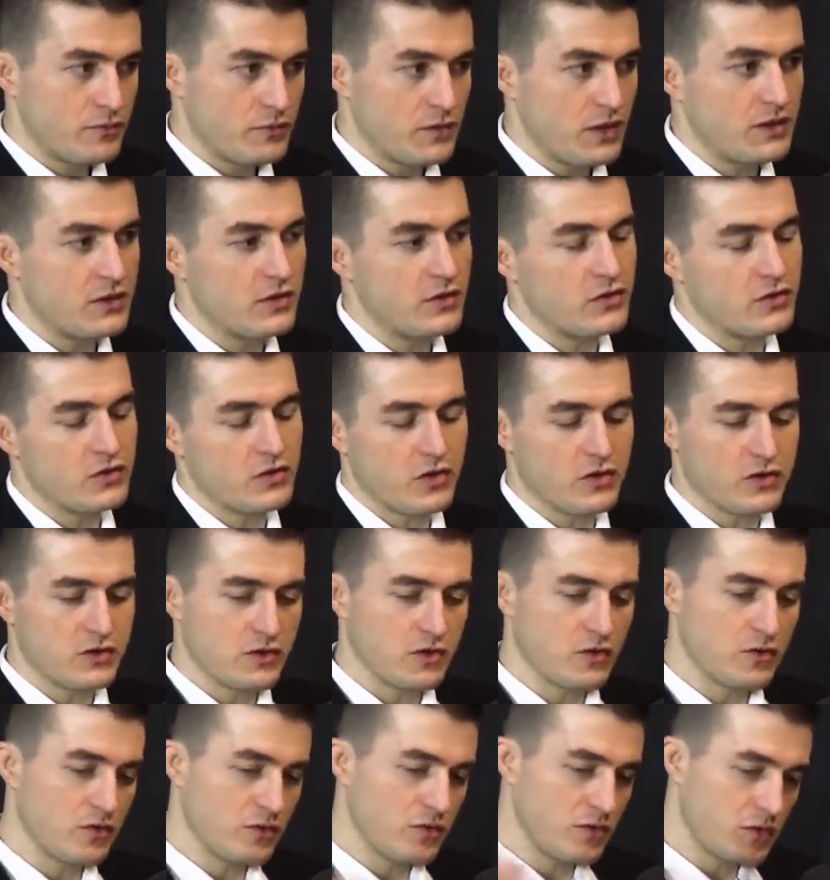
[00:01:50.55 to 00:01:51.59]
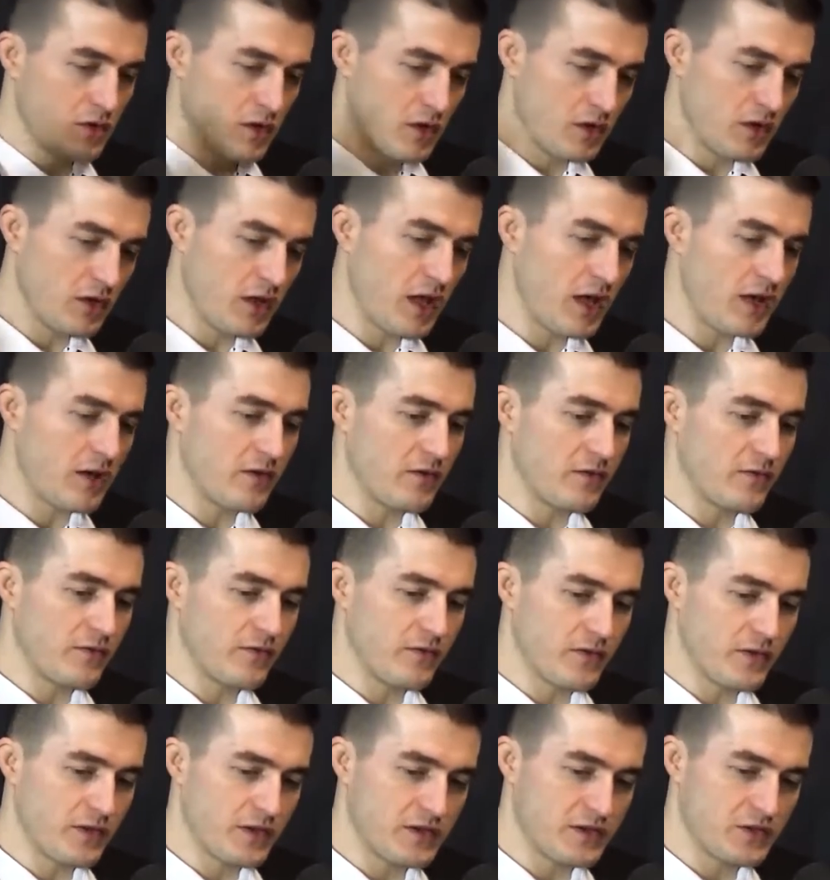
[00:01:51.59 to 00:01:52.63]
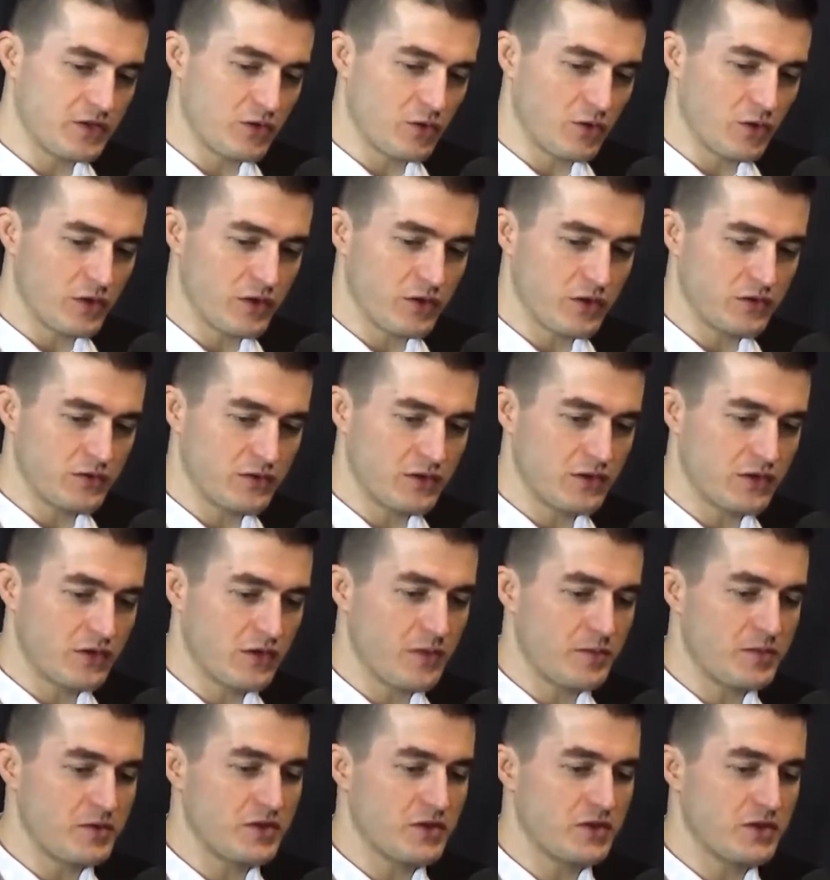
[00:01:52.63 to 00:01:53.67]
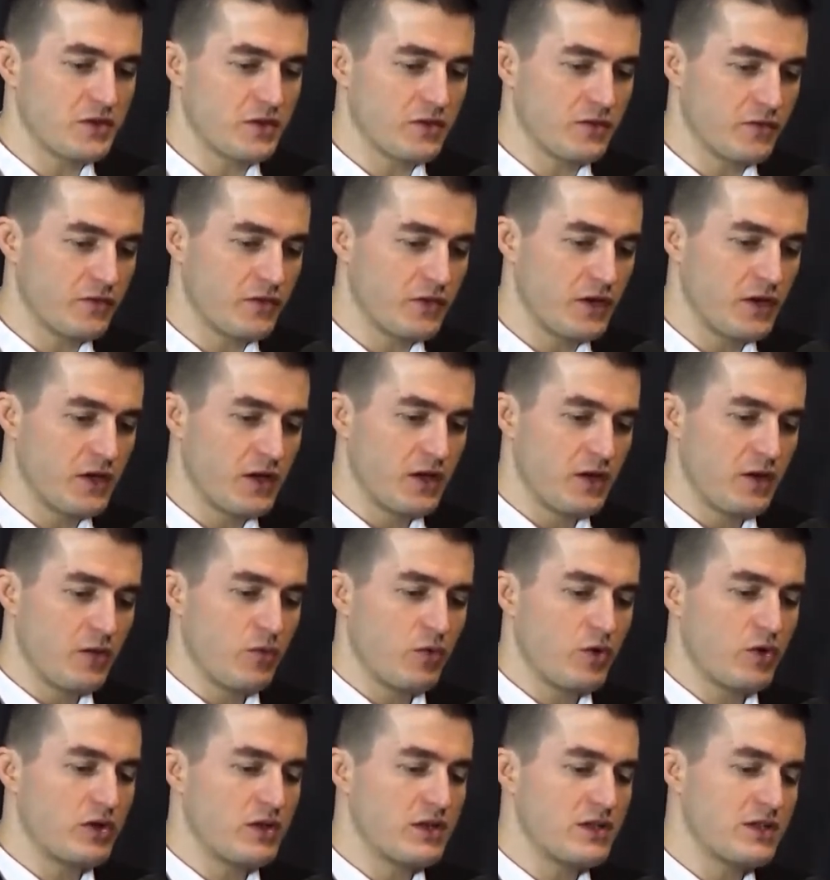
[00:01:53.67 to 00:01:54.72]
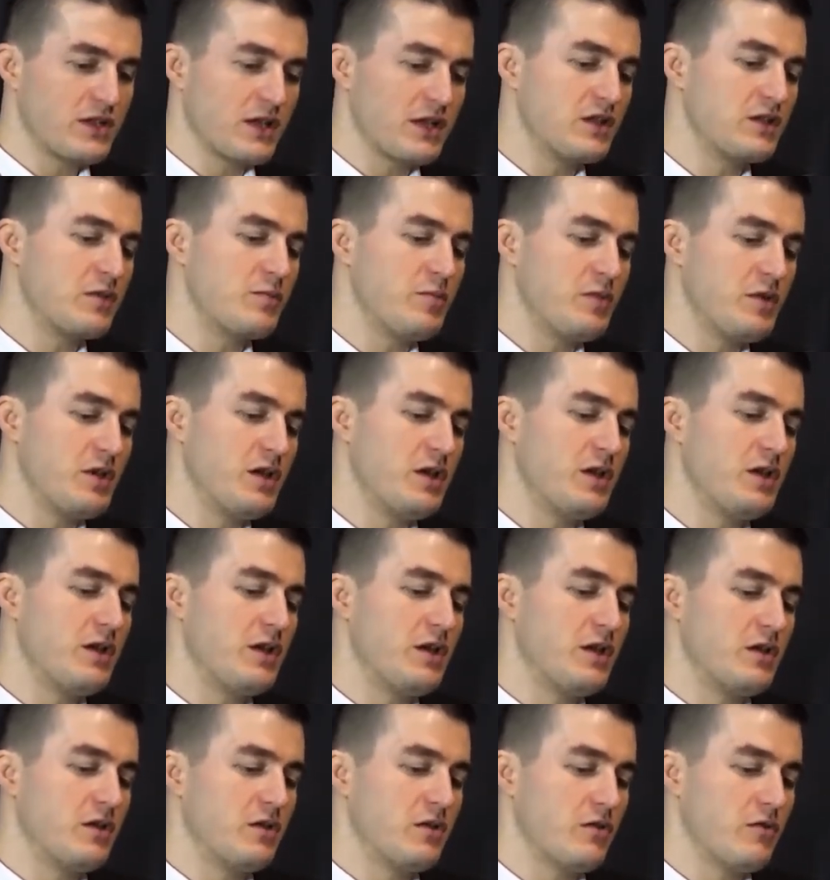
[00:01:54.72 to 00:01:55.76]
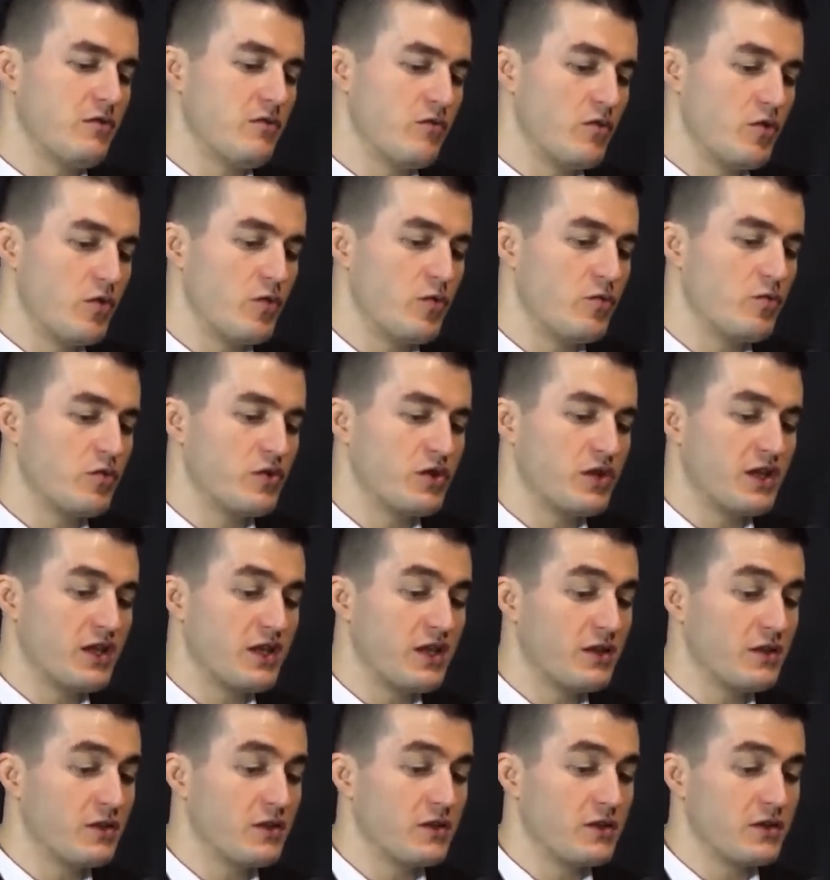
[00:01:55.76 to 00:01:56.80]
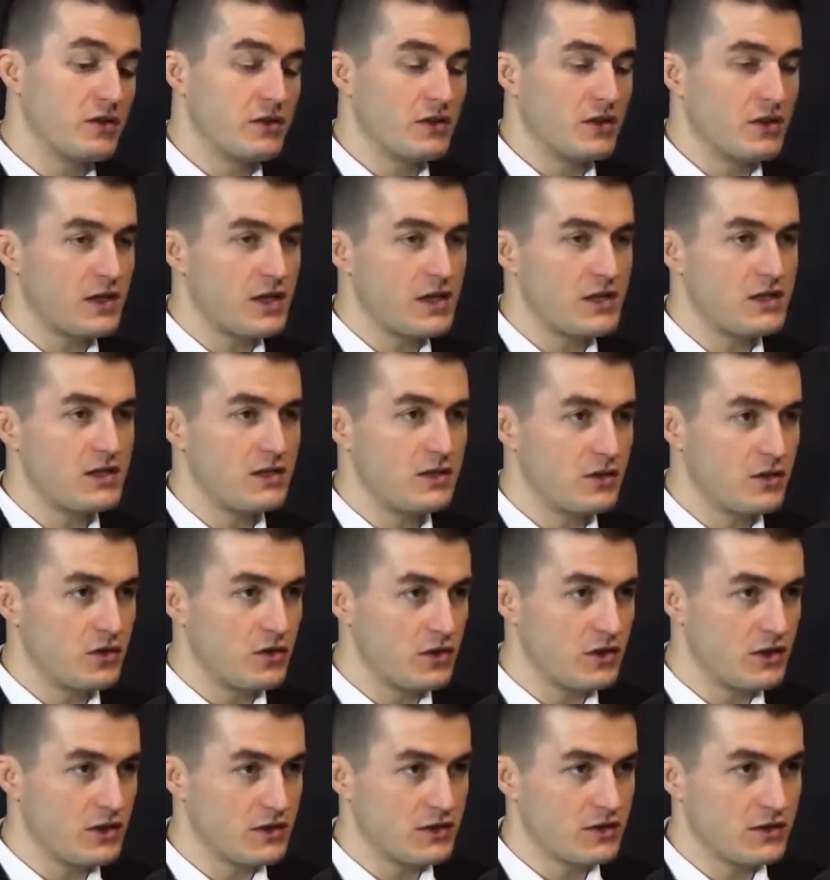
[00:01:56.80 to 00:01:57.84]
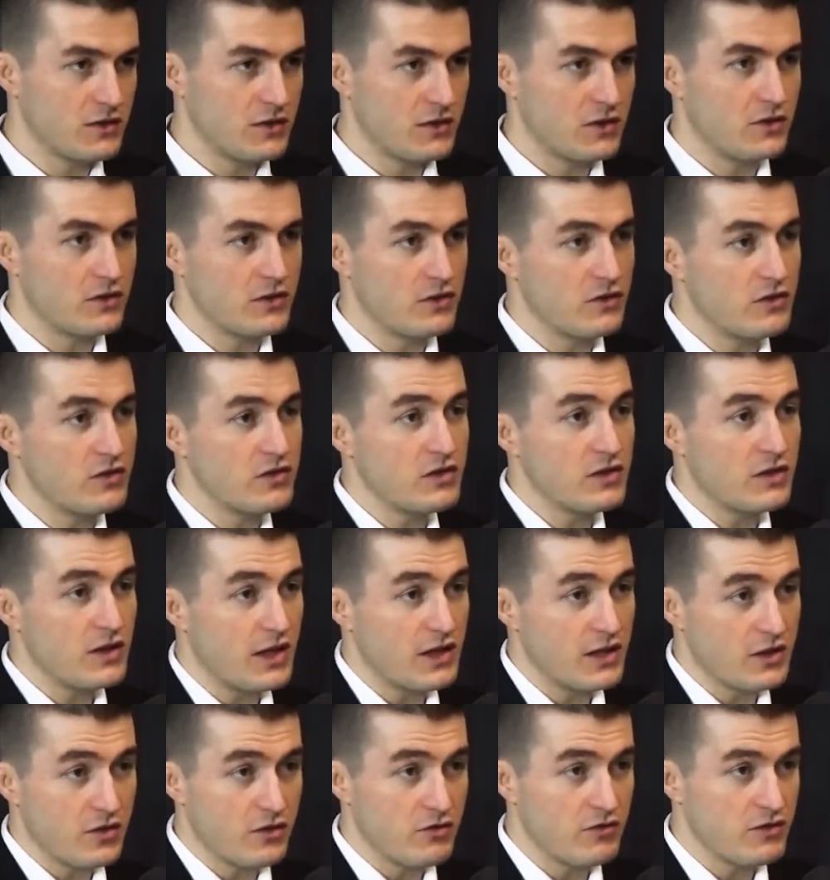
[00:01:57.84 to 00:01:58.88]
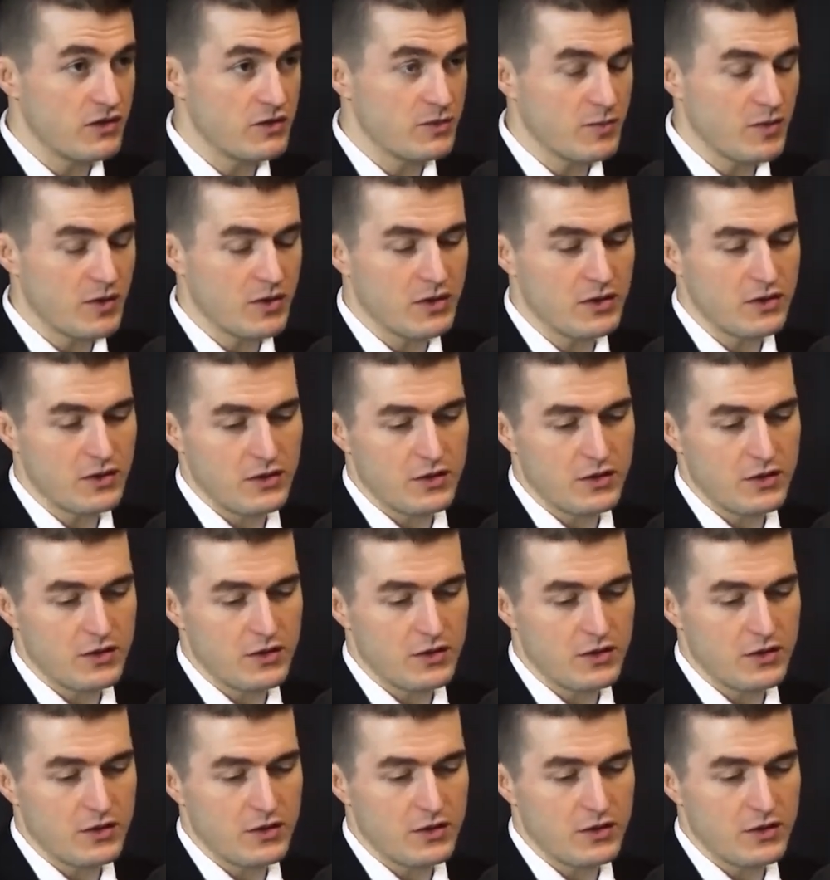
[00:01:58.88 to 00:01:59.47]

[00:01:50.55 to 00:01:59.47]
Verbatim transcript: And there's also a lot of historical descriptions of what it's like to be in the room with Hitler in the 1930s. There is a lot of charisma.